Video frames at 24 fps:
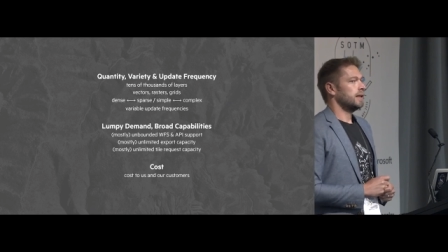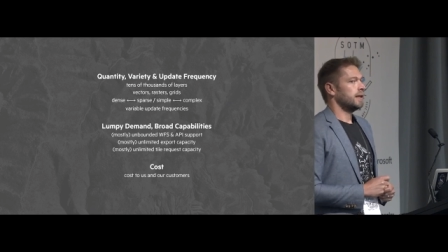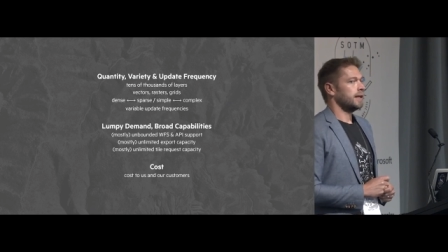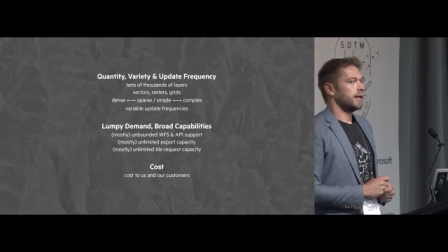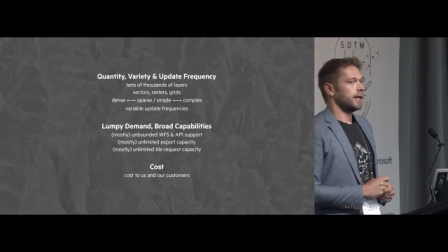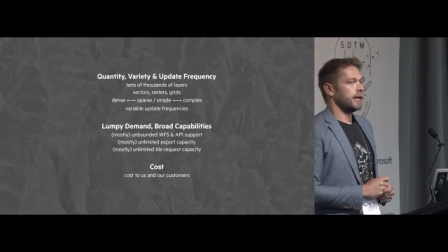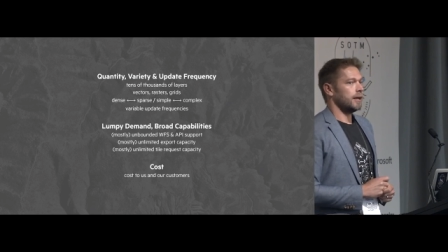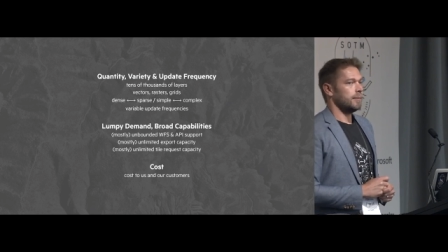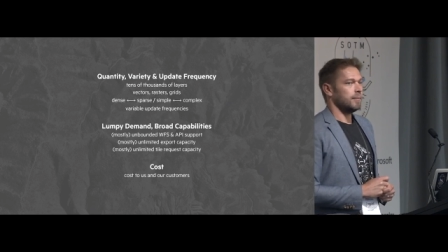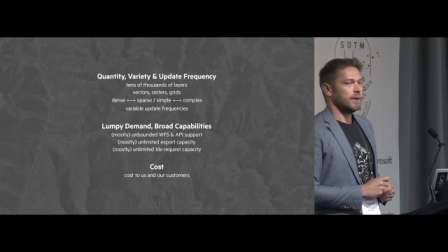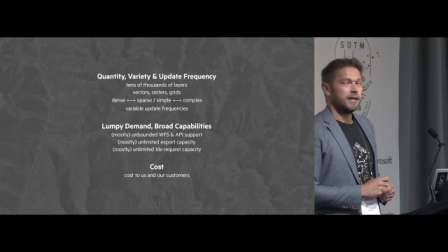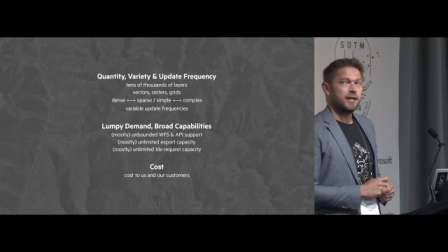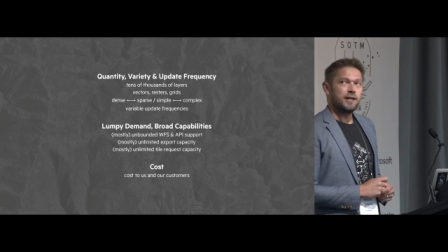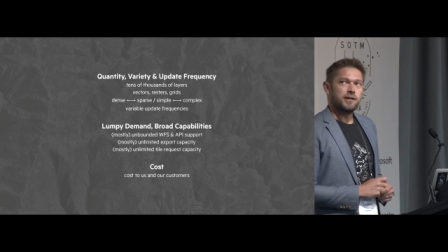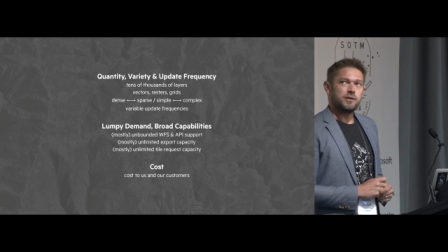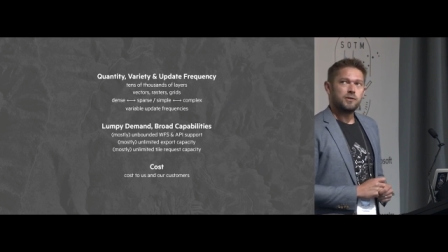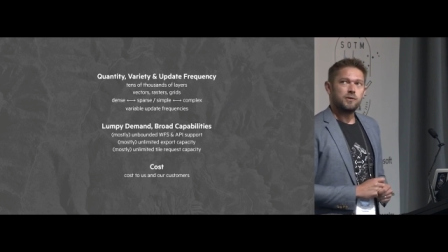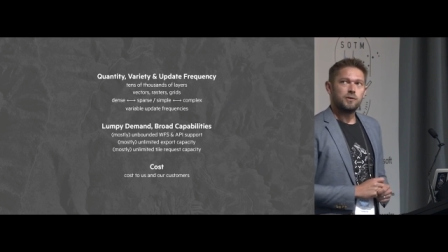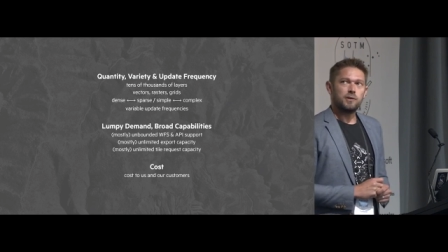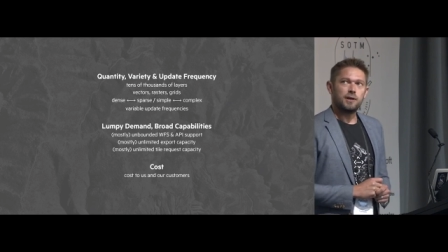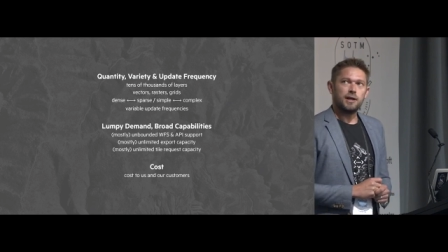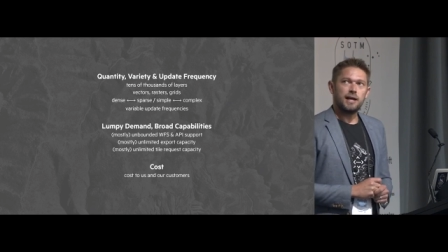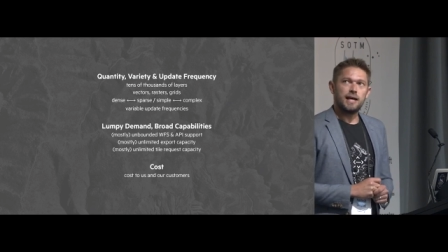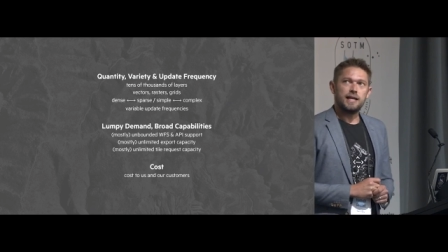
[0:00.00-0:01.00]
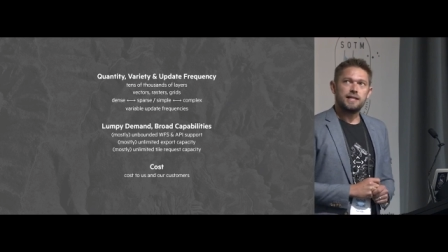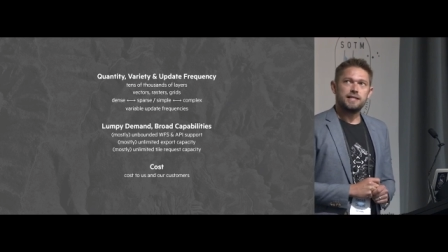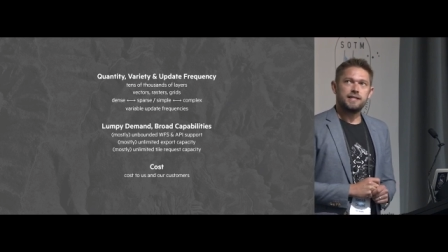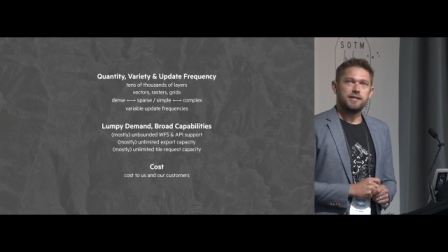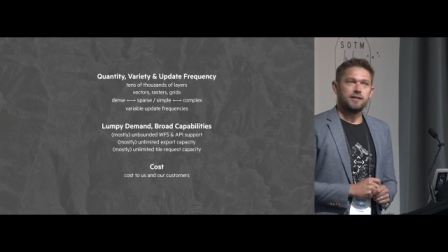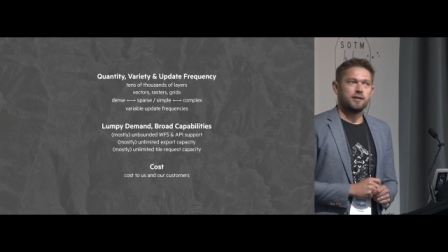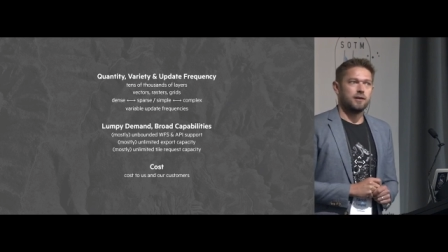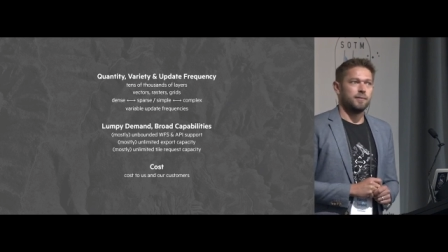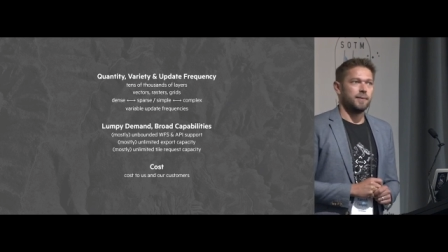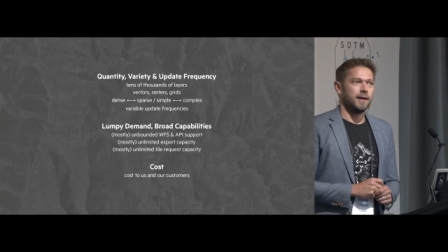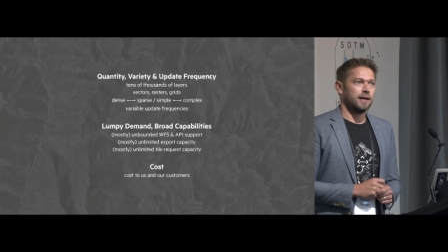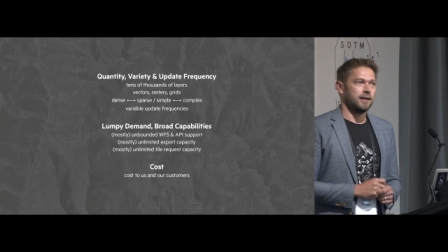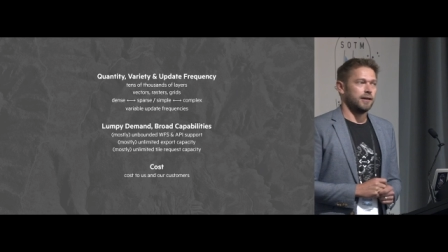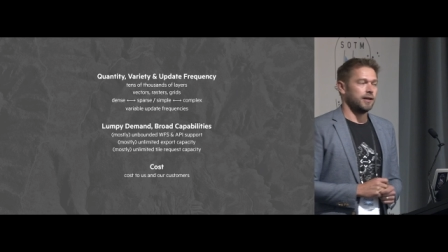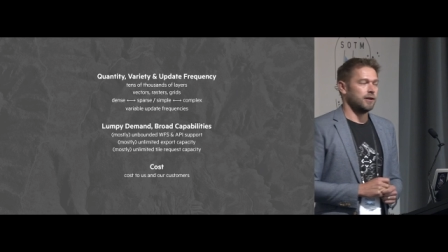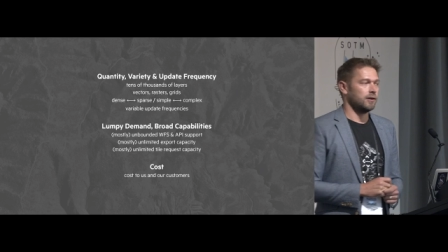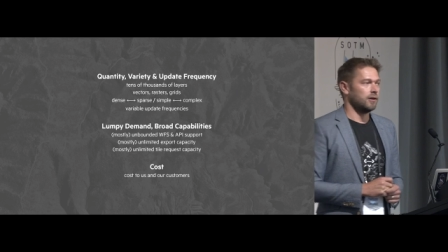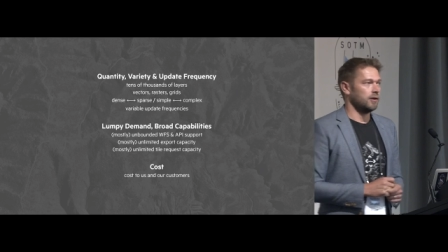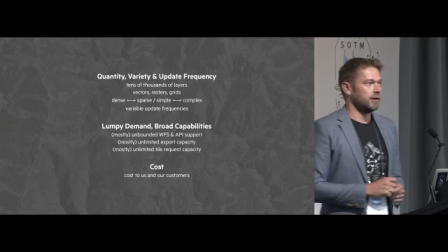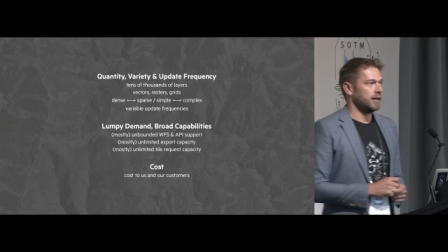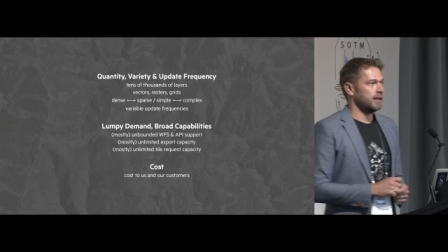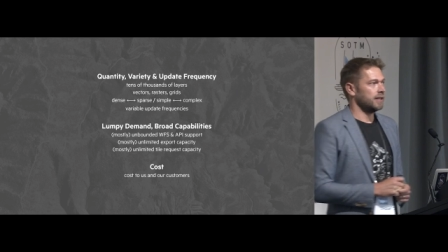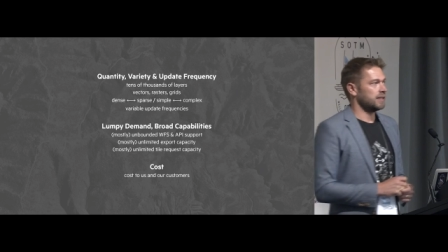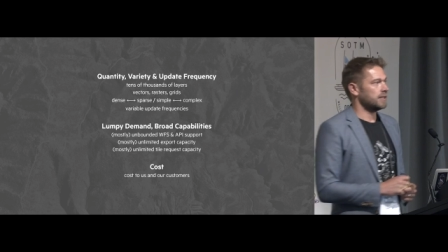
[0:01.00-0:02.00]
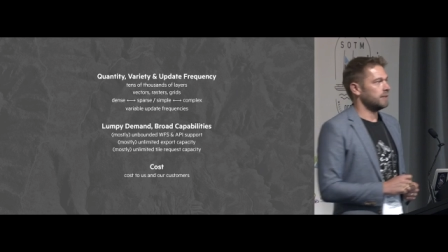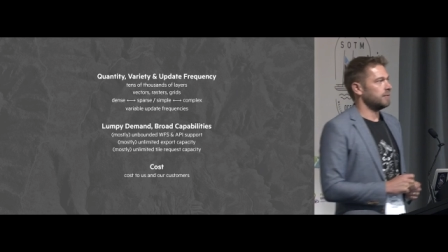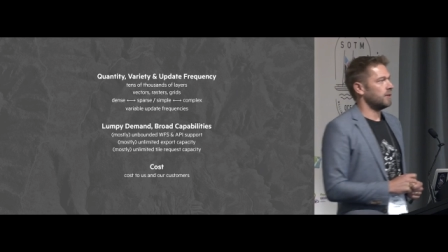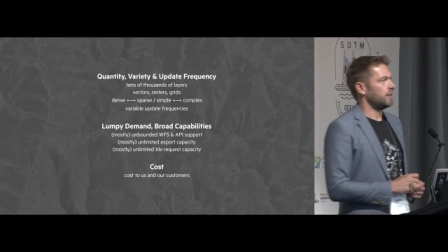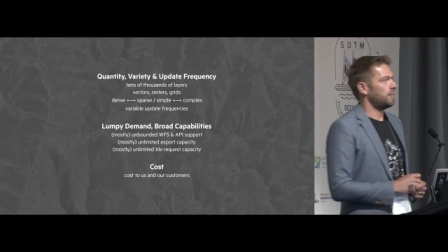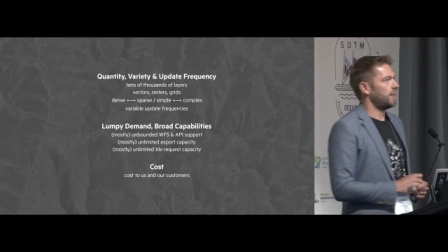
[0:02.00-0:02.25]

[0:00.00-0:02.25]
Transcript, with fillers: Um, I did a talk last year about you know looking at some of